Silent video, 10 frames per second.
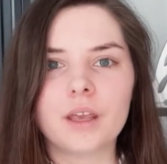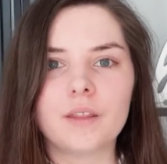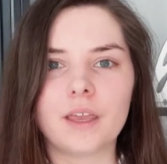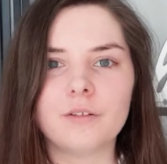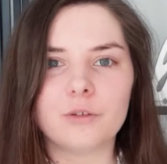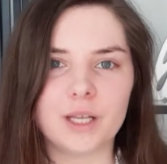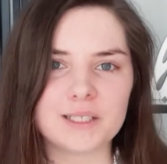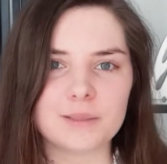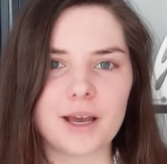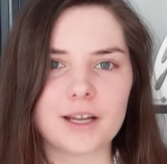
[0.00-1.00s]
They
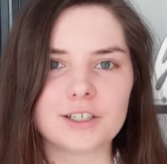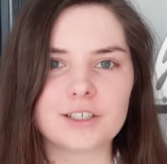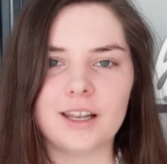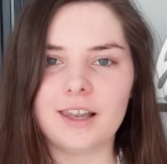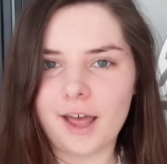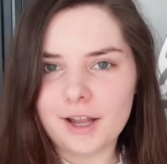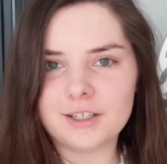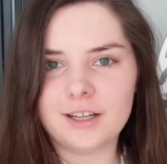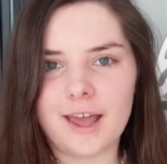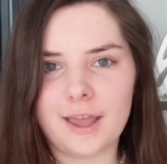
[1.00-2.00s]
influence much
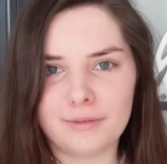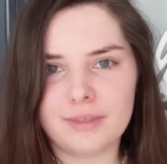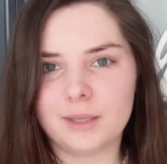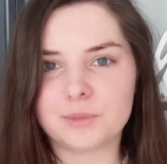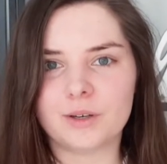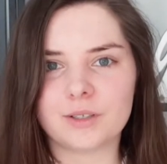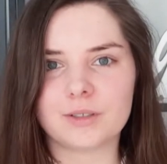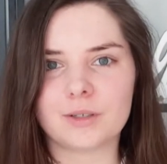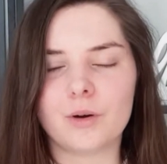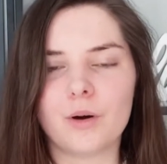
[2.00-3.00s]
larger life themes
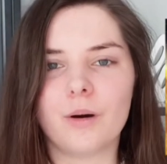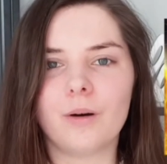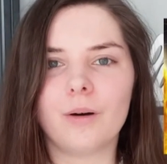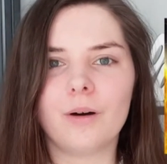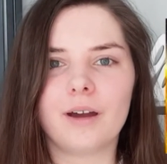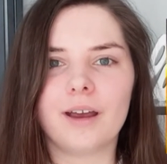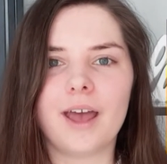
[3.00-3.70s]
also, or